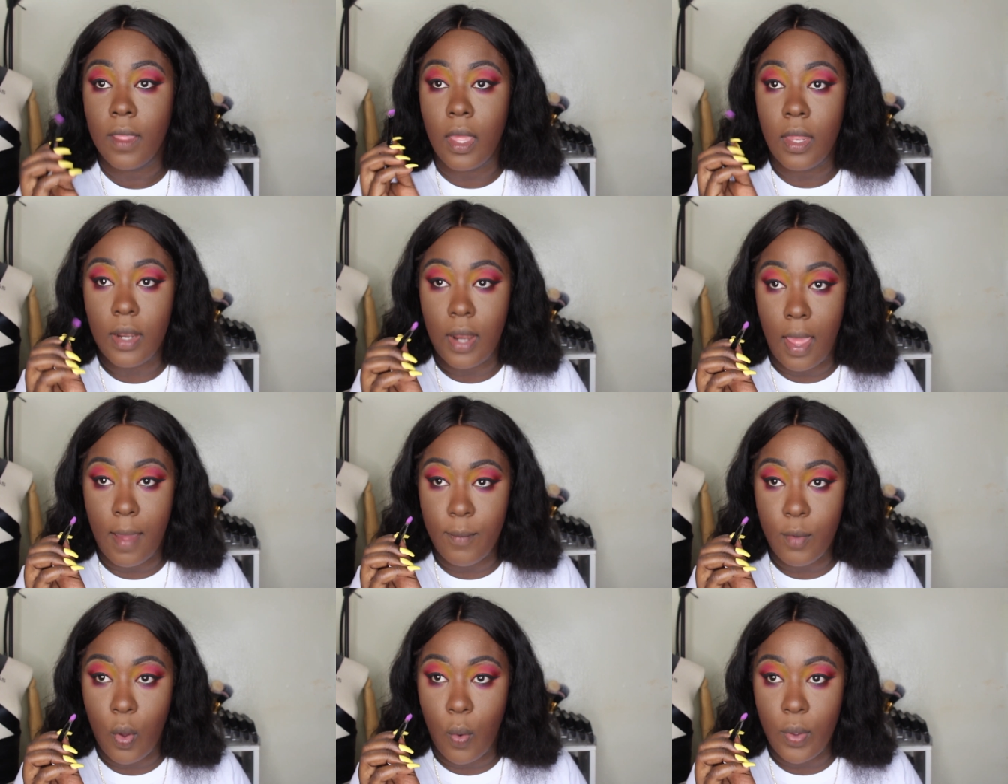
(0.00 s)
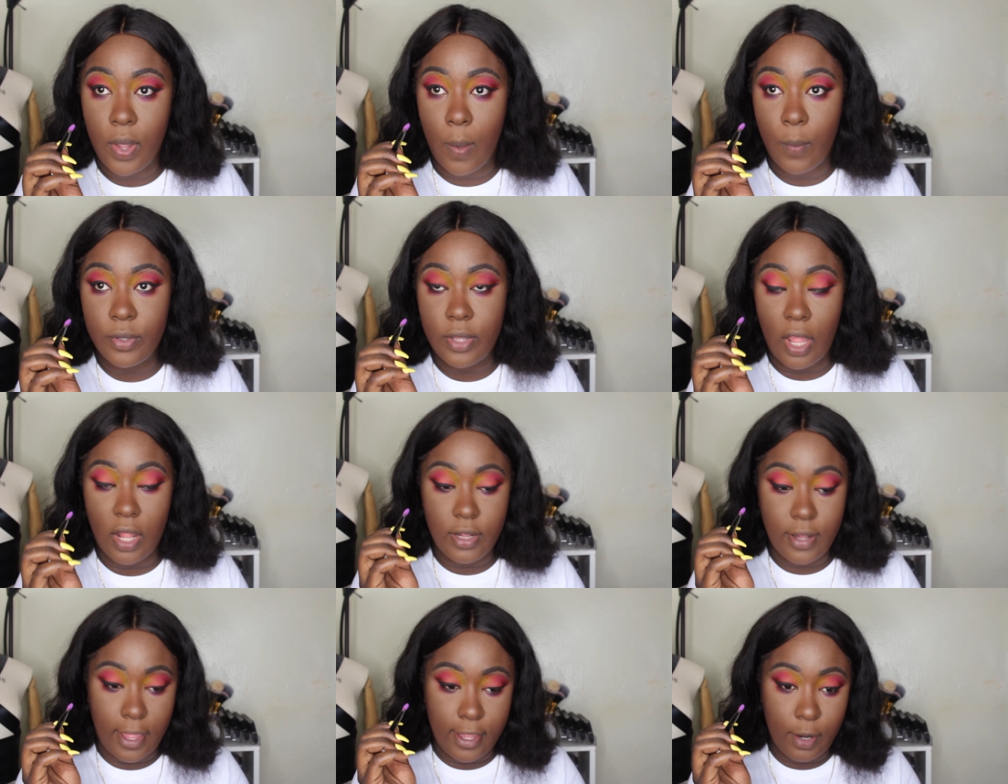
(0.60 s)
And now I'm going in with
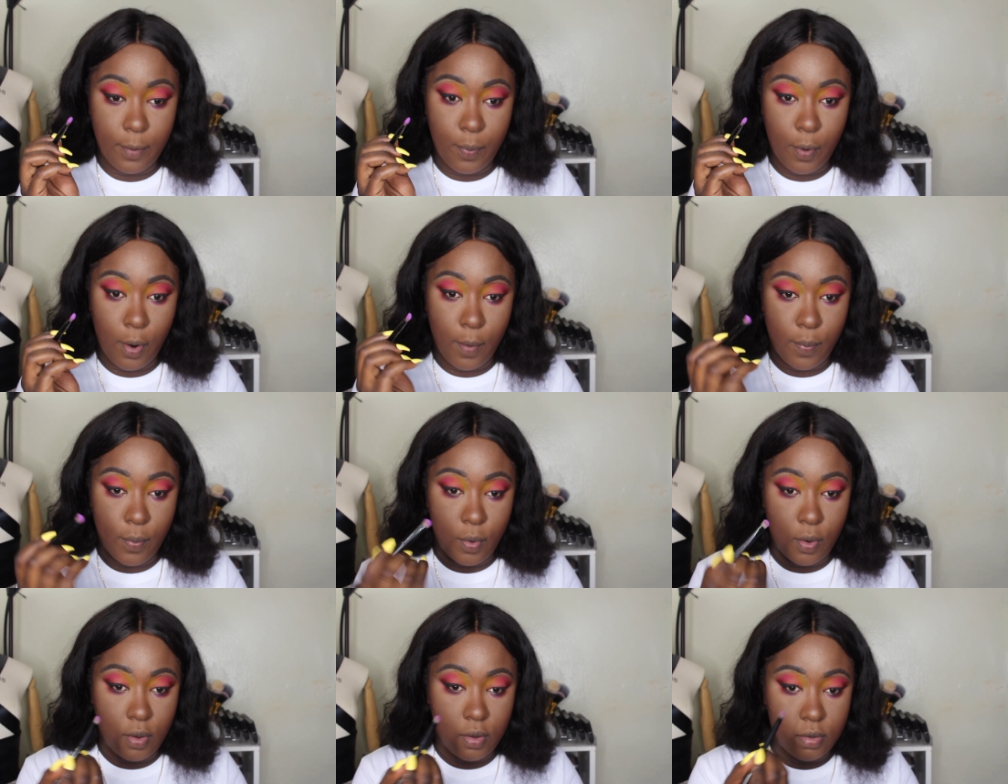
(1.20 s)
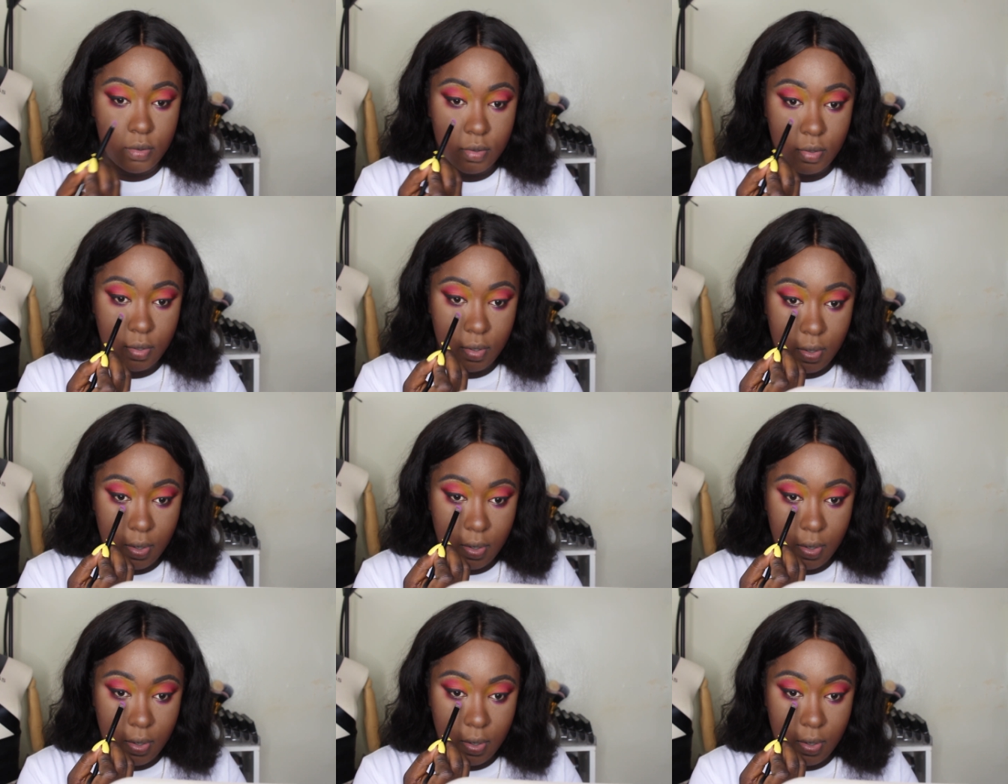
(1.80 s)
that lighter purple